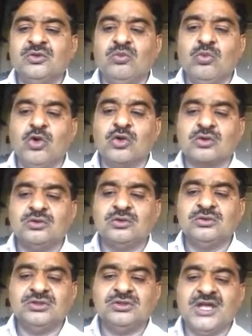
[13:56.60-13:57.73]
more
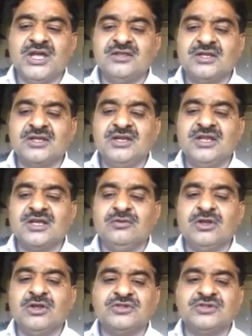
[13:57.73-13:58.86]
than the critical
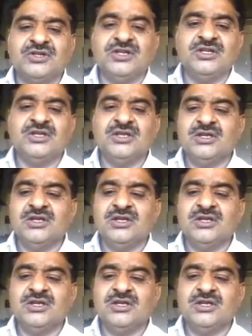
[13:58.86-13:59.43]
velocity,